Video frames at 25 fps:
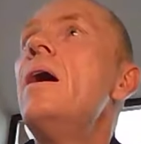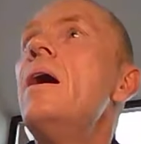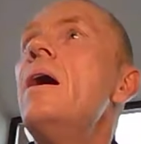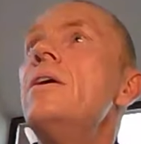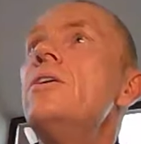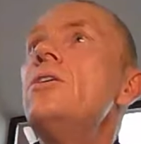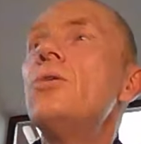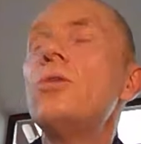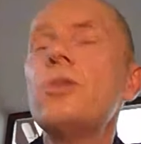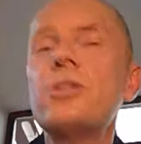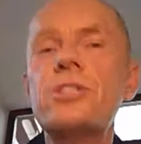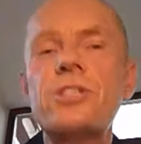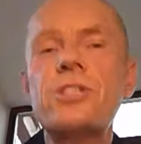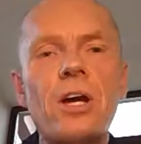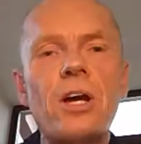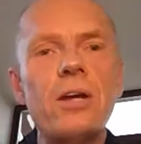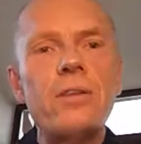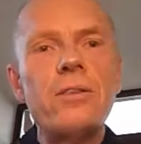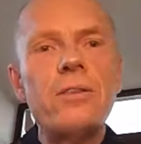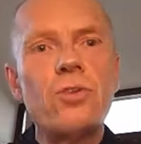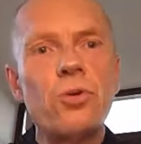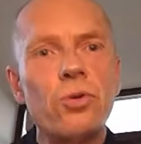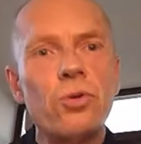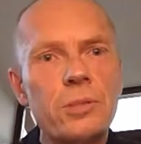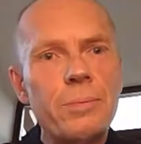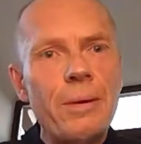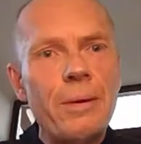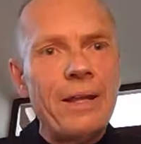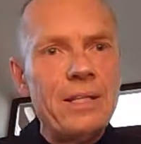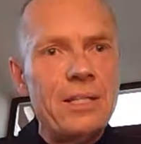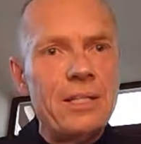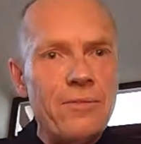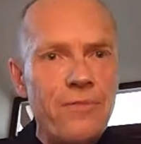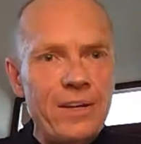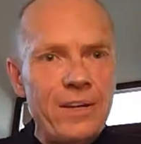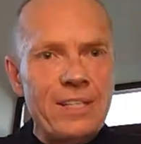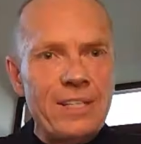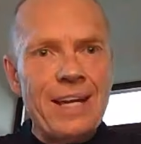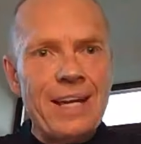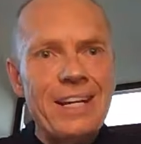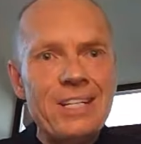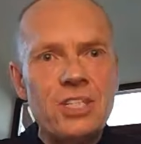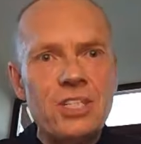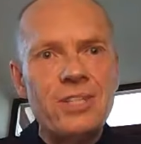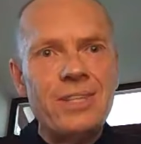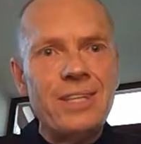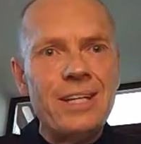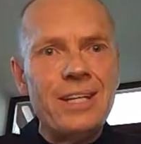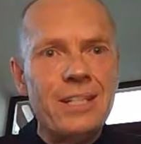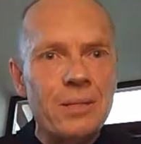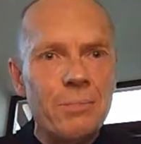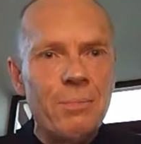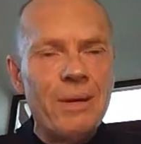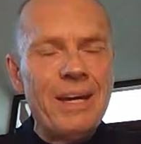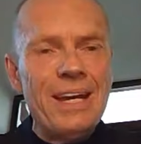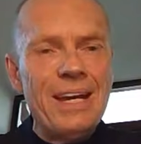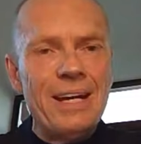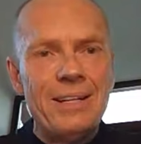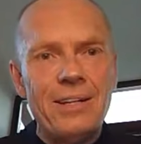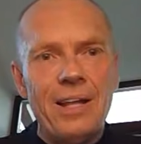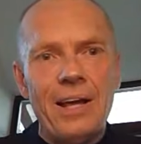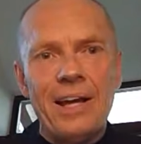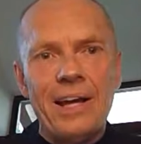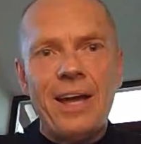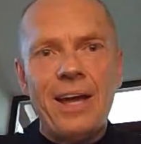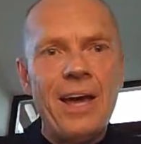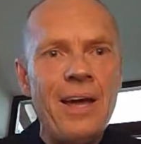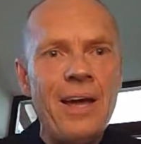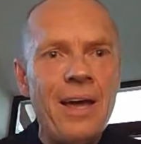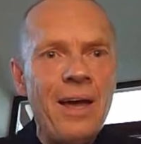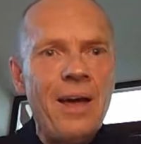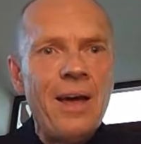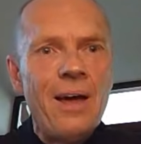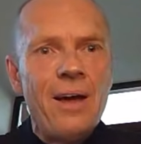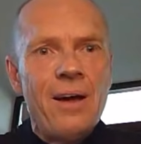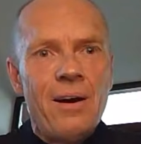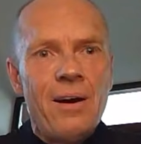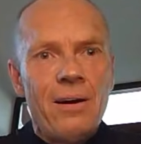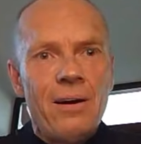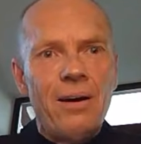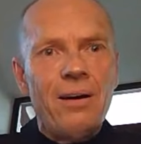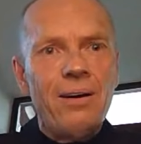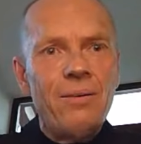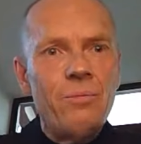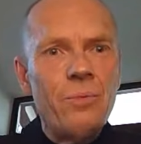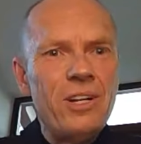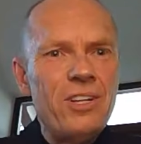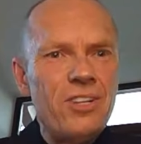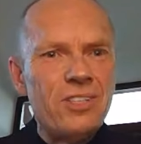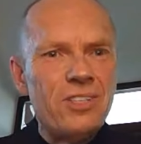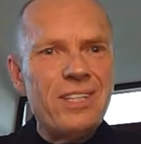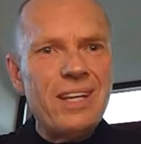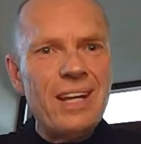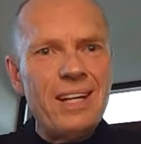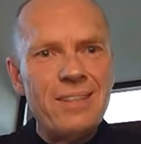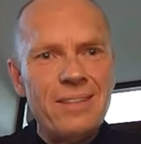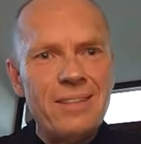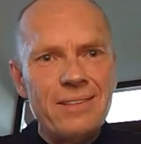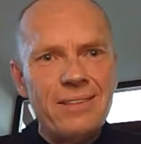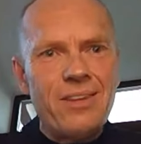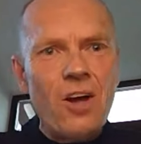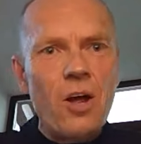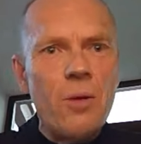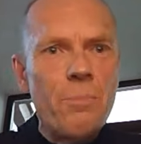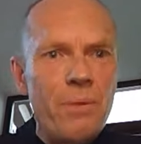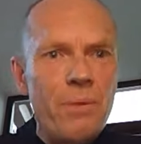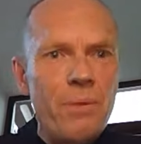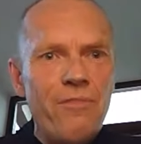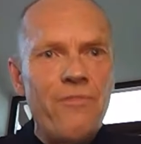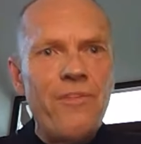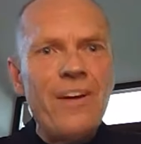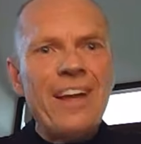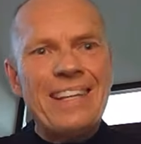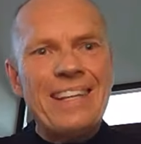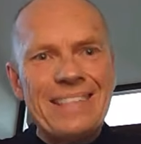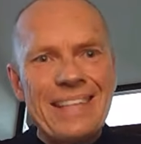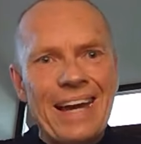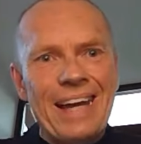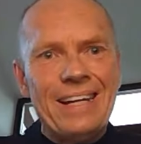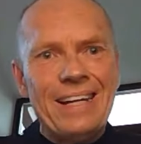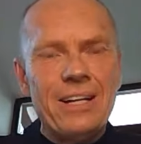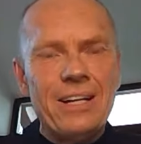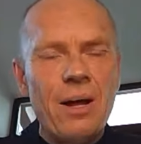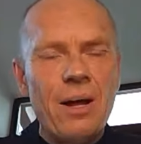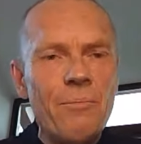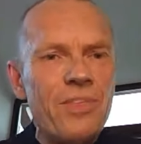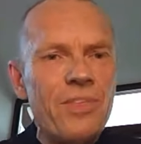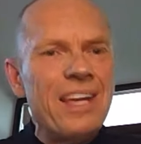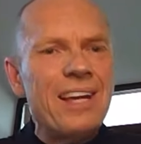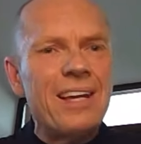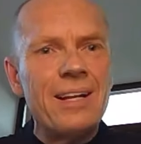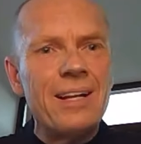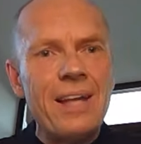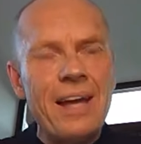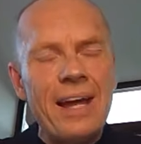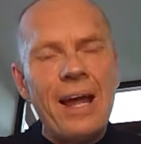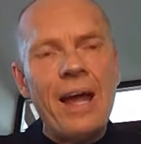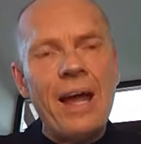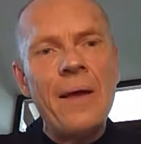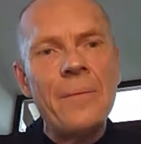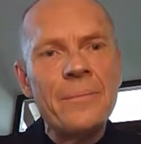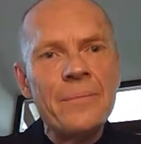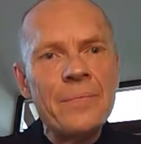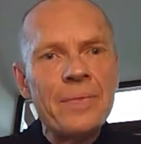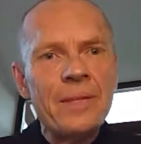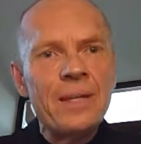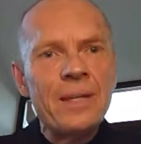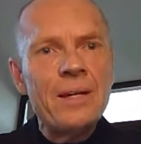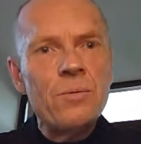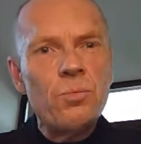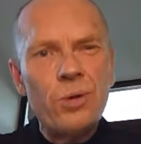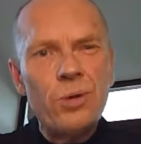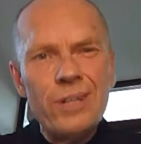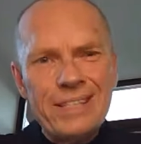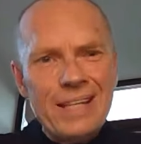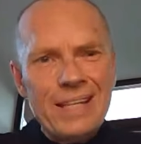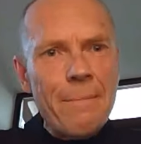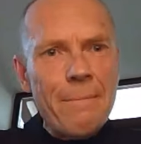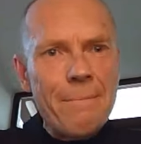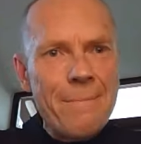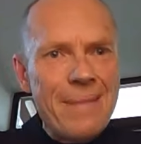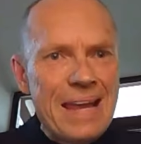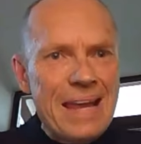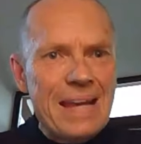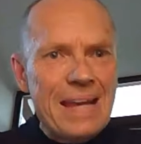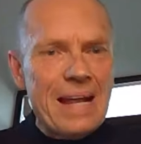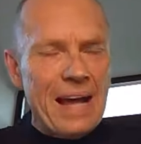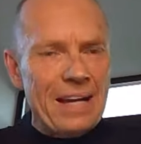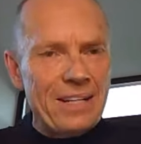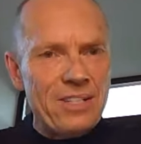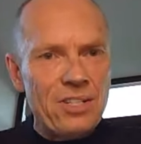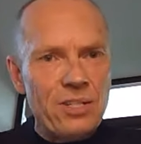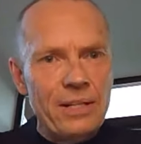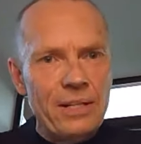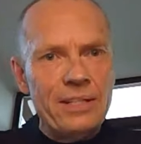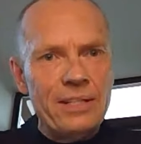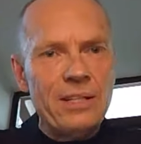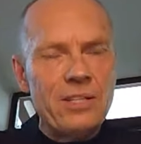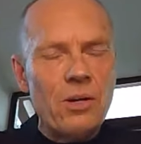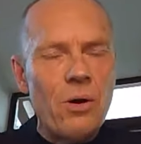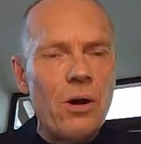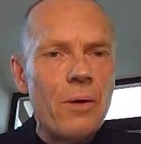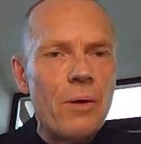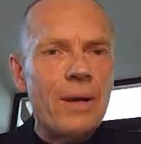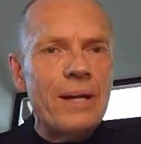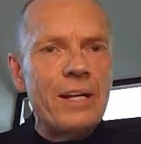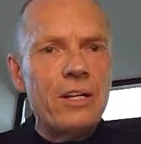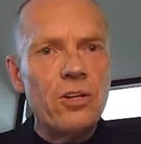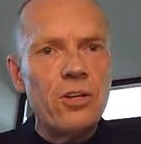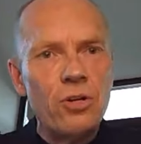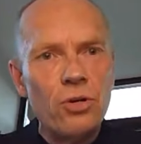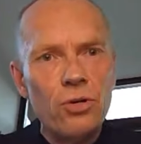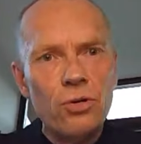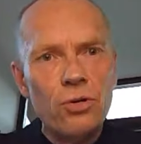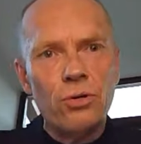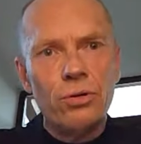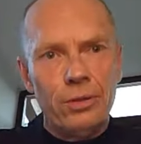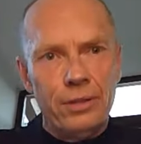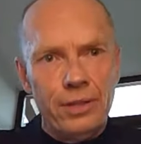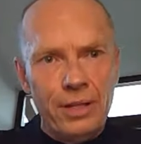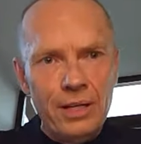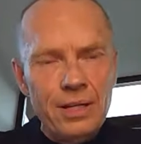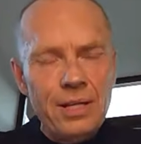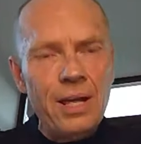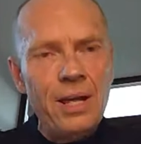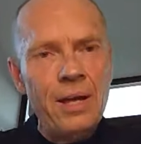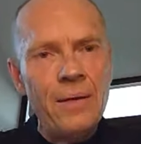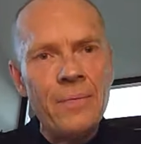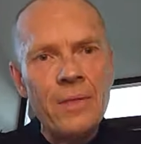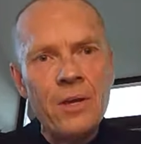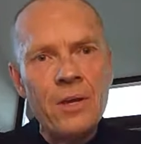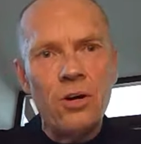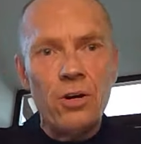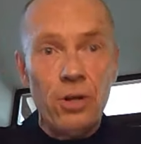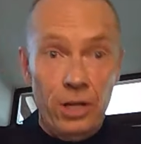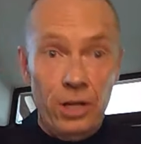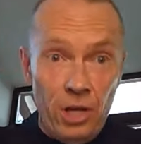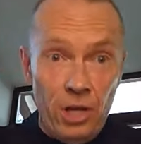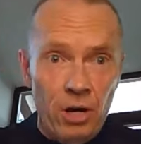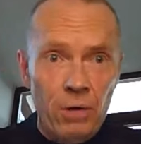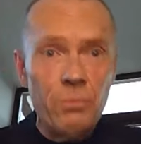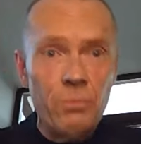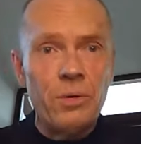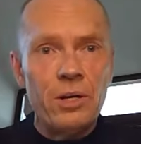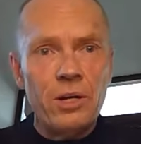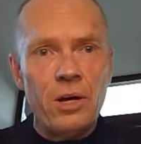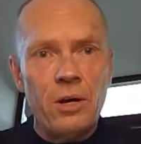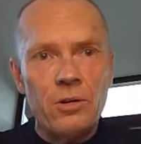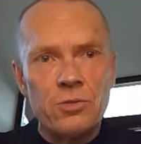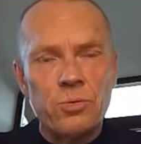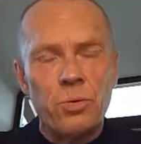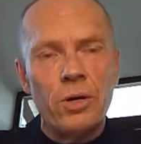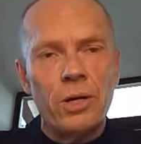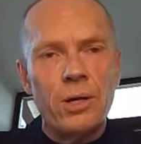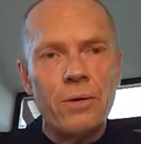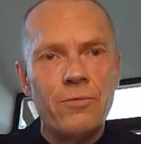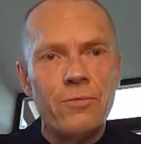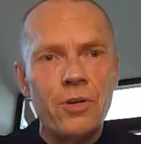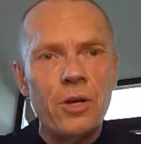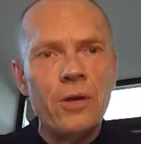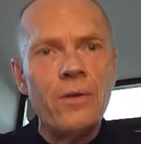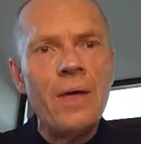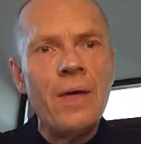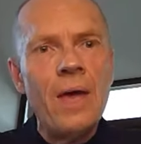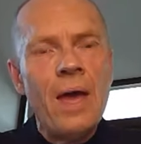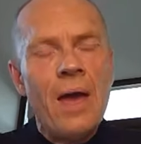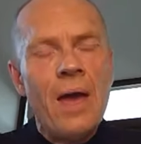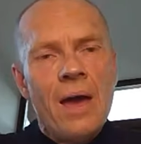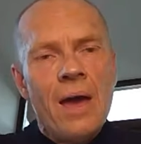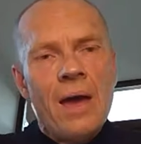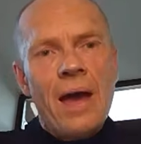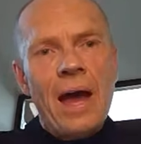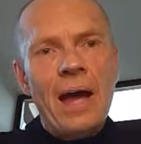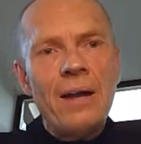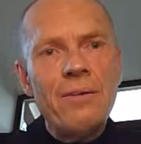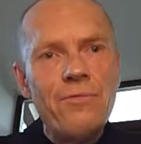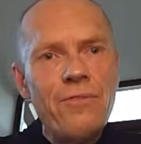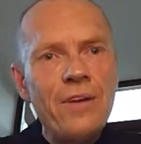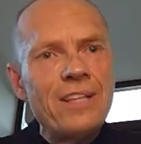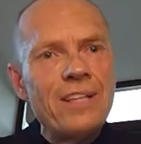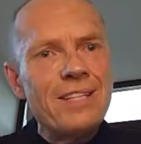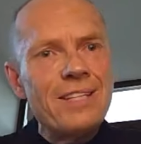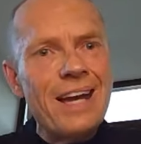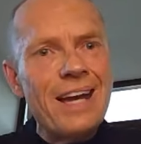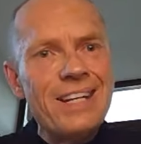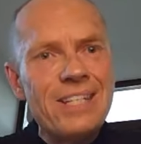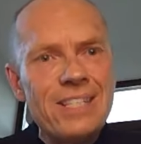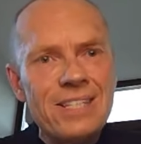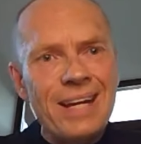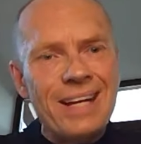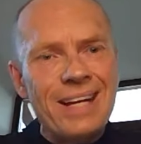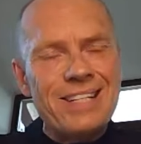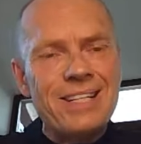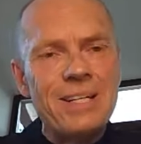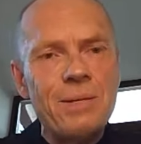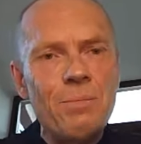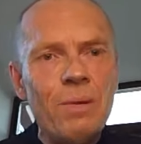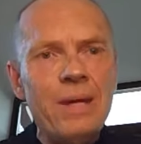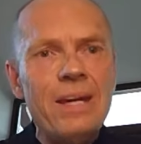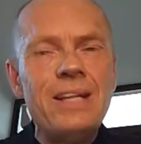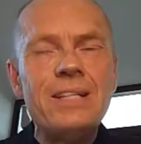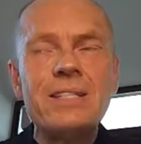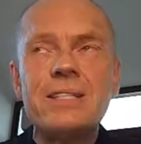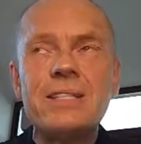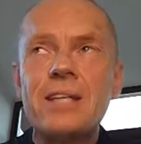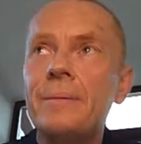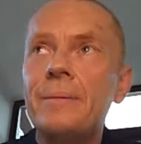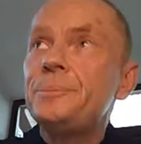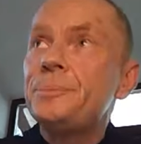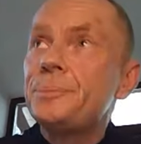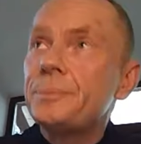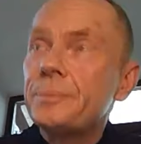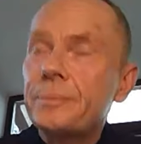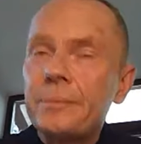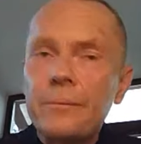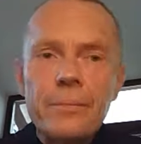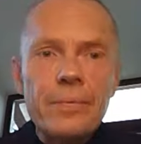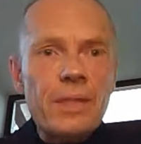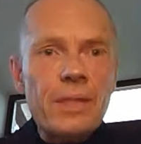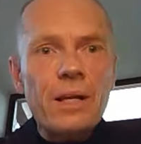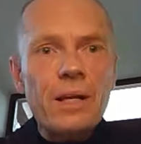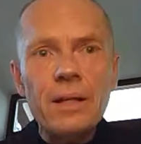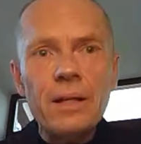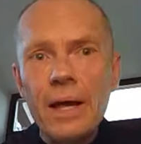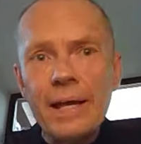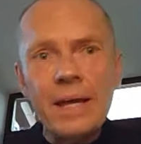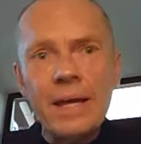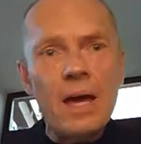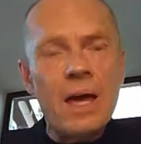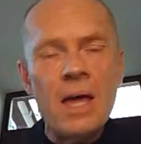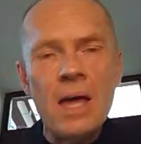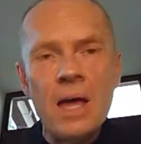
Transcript: you also talked about this fixation thing to me, and like when you said don't be fixated, I'm thinking like, what does that mean actually? So I went and Googled it early on when I was working with you, and fixation actually means that like